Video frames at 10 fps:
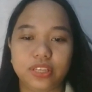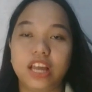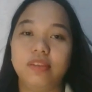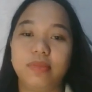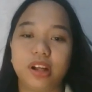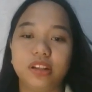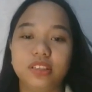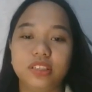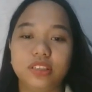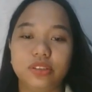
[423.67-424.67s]

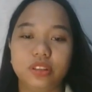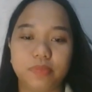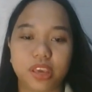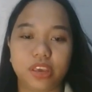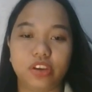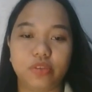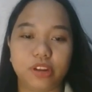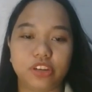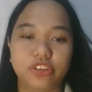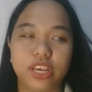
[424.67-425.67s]
animals to depict
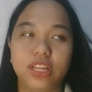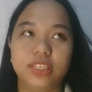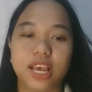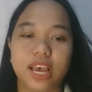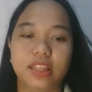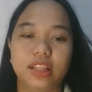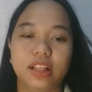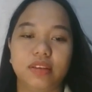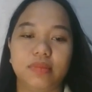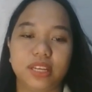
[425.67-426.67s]
human traits and
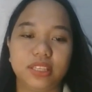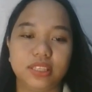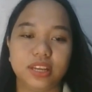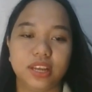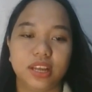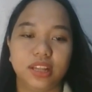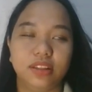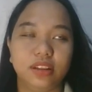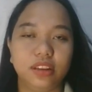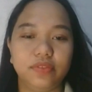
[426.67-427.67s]
dilemmas,
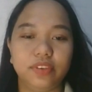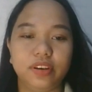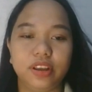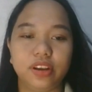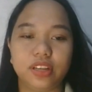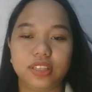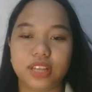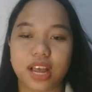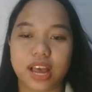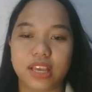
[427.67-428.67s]
delivering
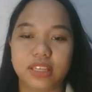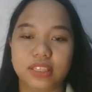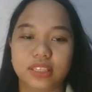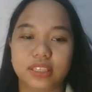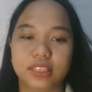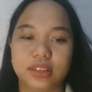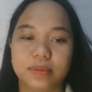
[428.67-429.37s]
concise